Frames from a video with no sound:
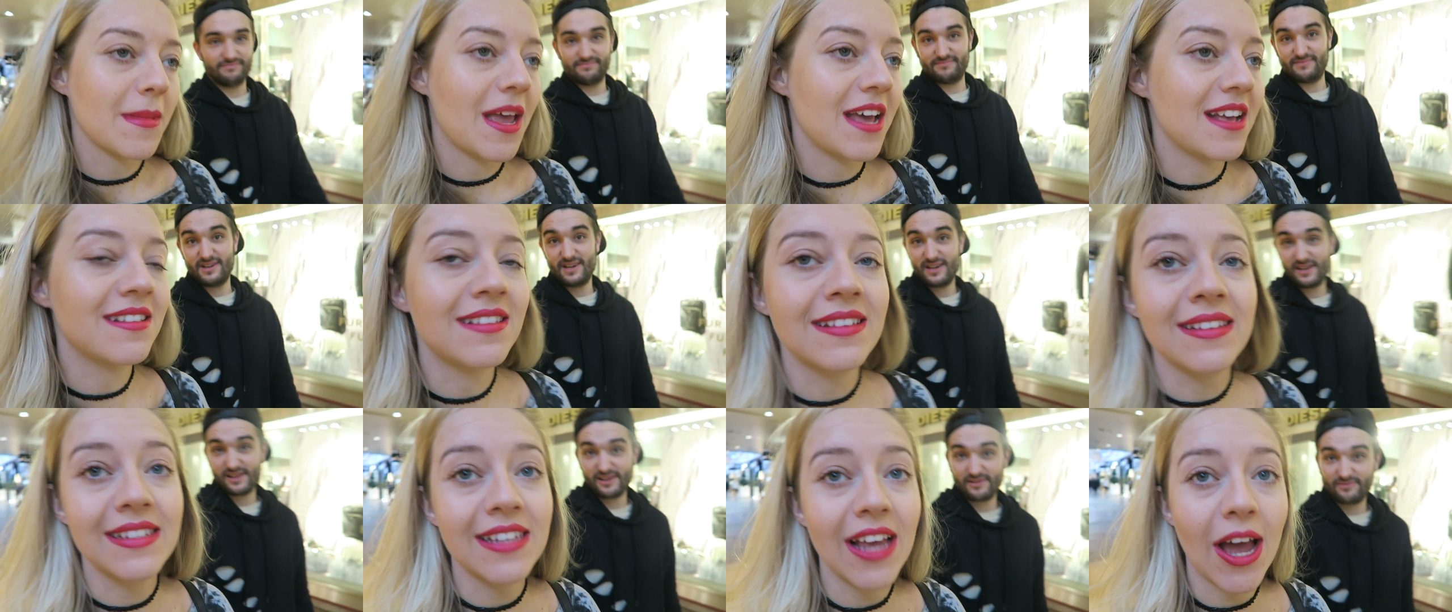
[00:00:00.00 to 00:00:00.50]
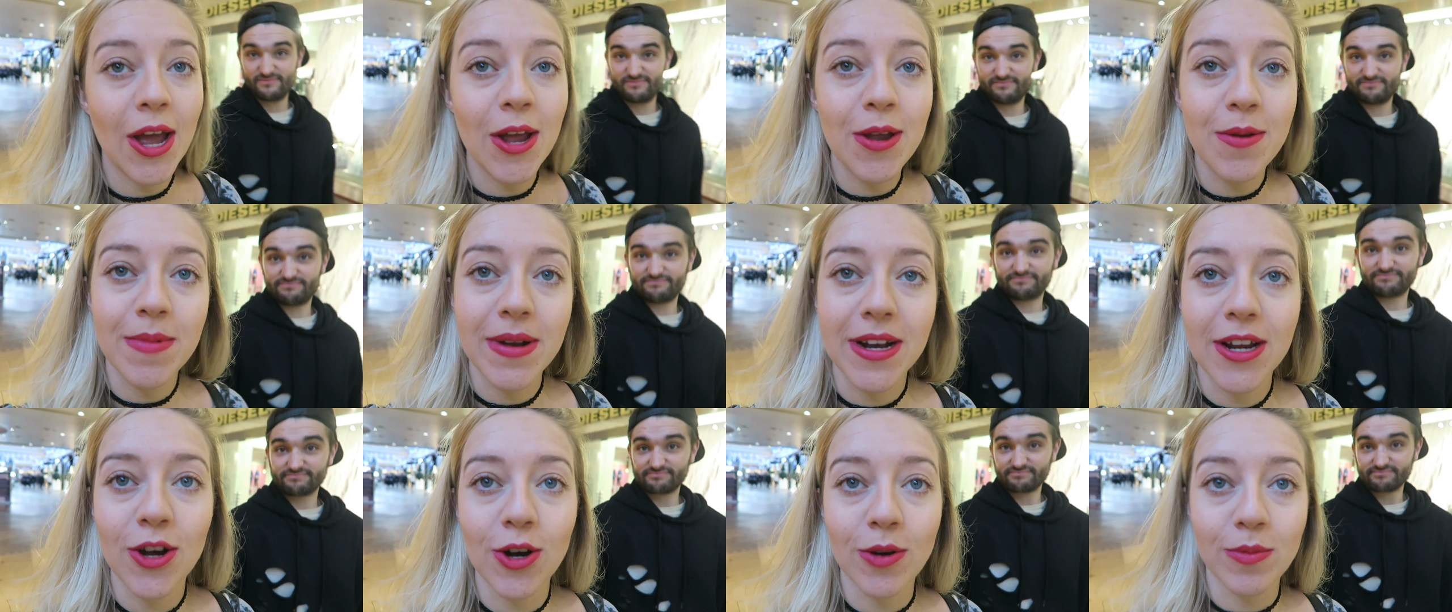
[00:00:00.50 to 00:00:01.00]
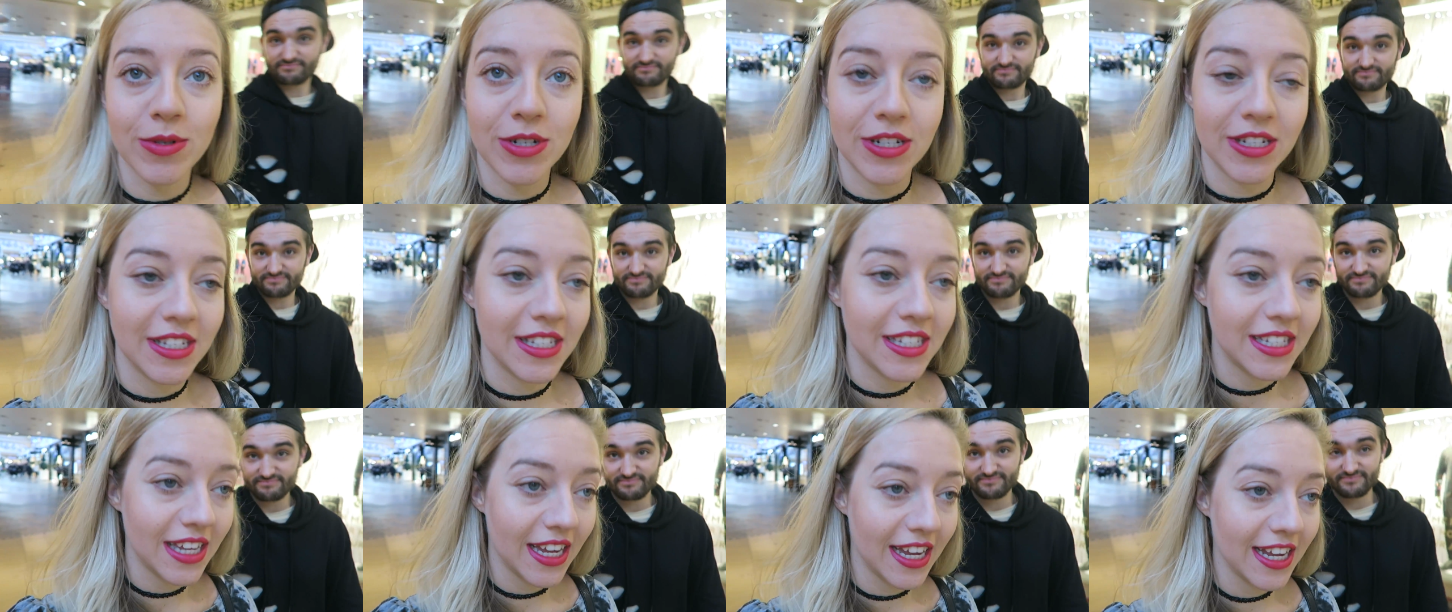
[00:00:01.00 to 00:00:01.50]
Speaker 1: There's so many
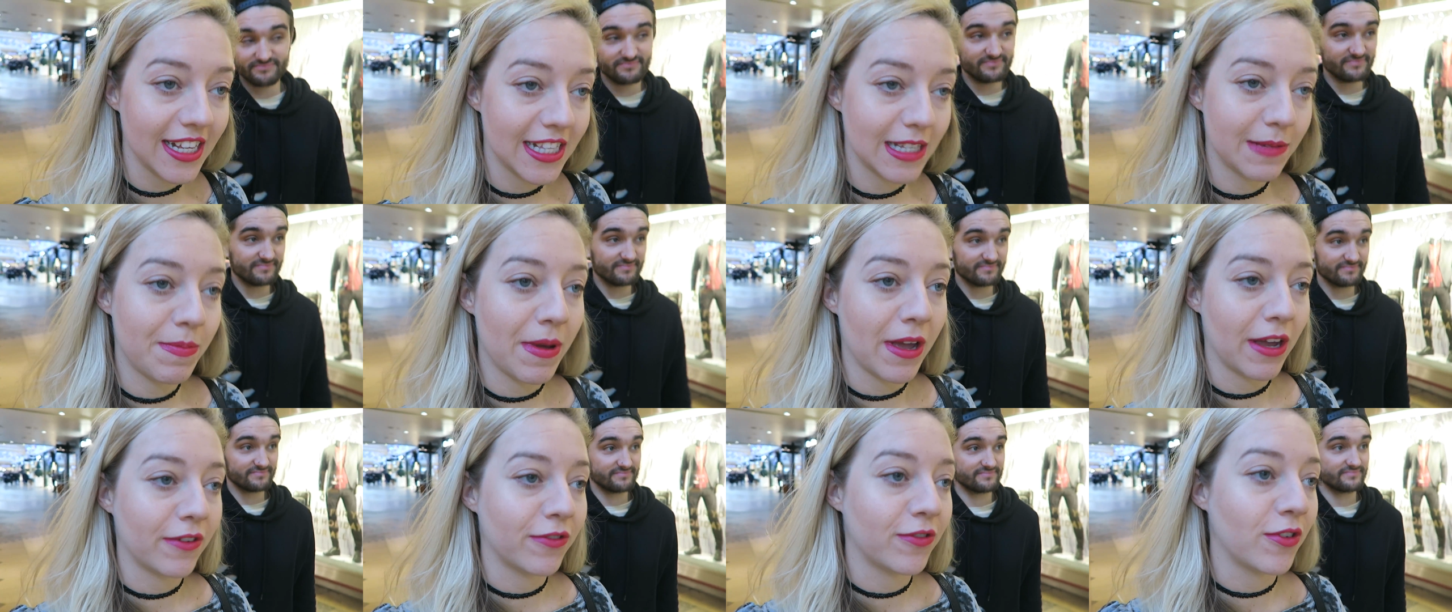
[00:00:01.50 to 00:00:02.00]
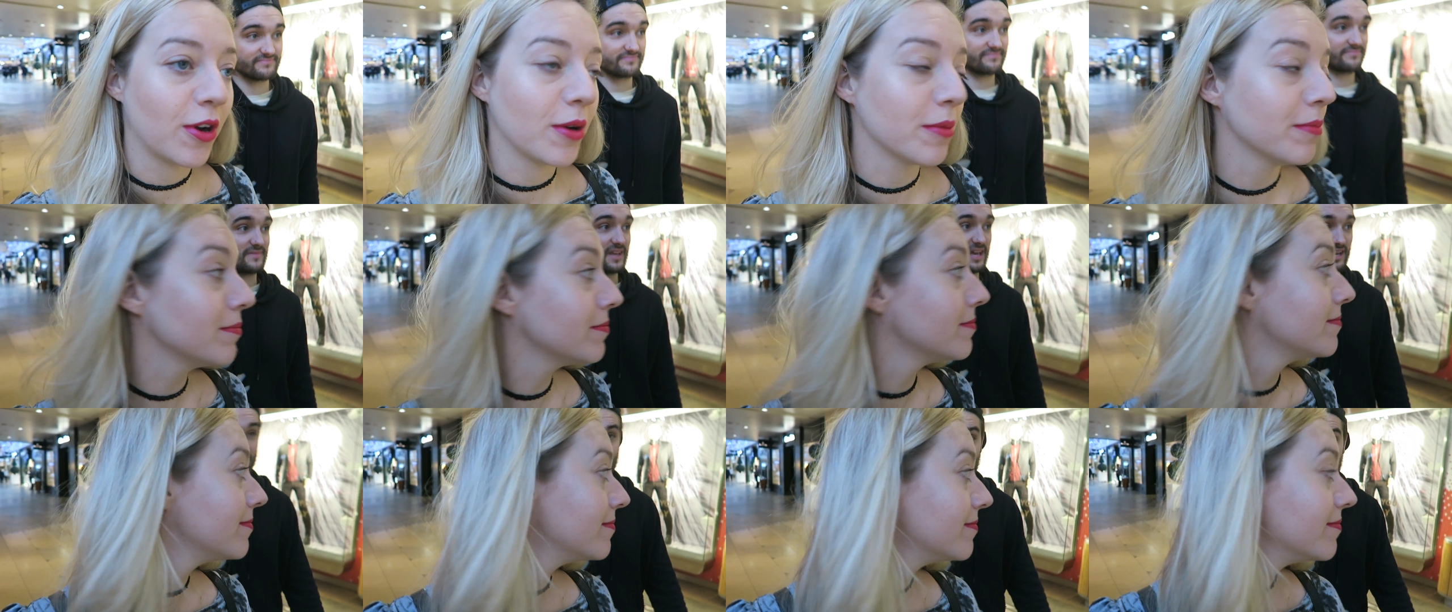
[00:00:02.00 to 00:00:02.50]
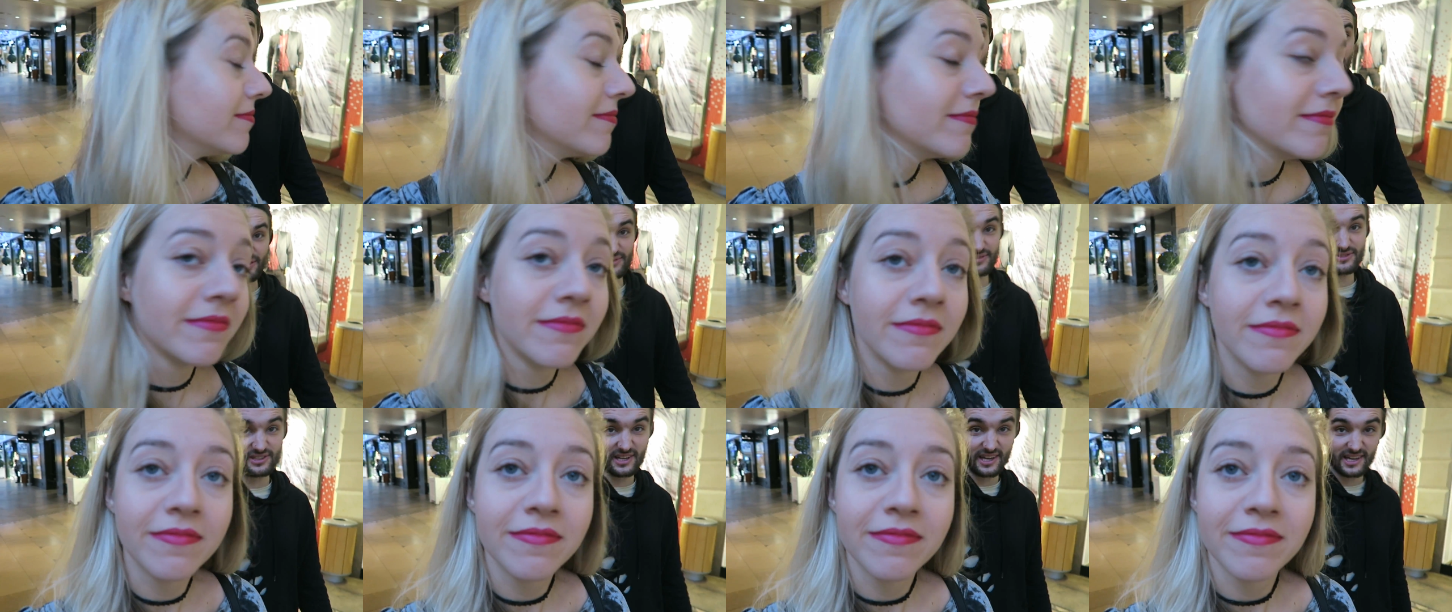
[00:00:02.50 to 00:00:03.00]
options here to pick from.
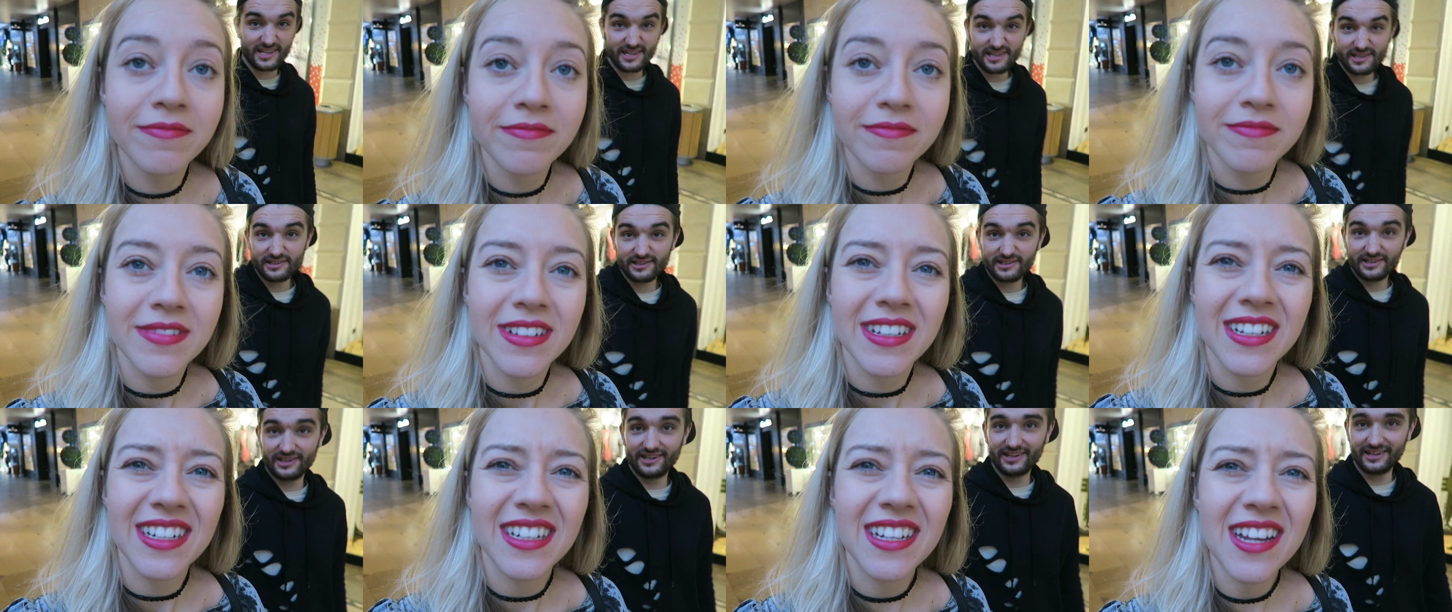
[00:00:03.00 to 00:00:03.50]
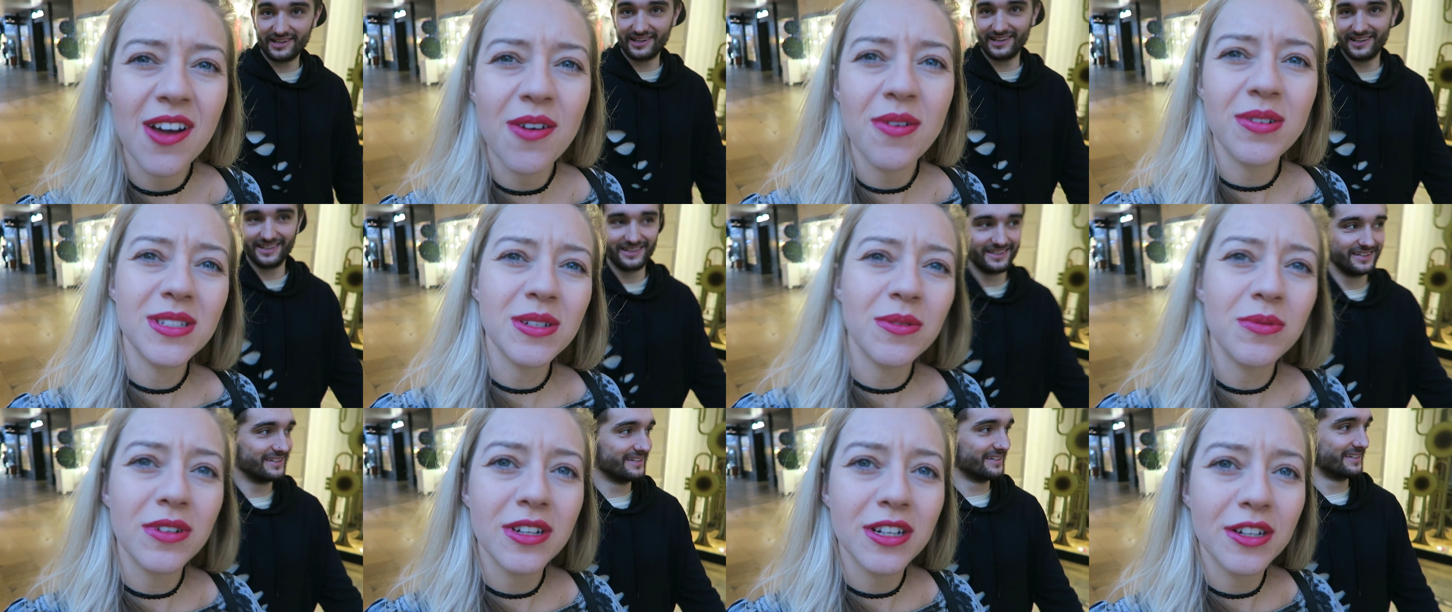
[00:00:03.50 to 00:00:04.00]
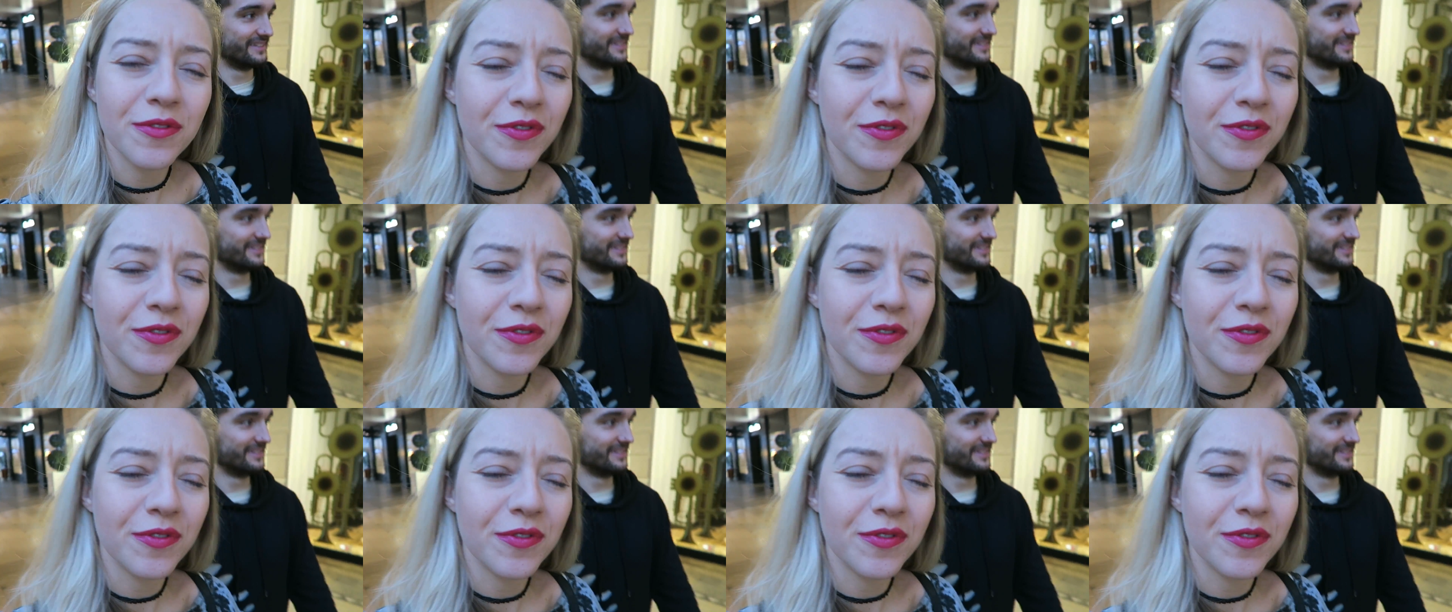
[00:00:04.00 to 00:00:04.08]
KFC? No, I don't want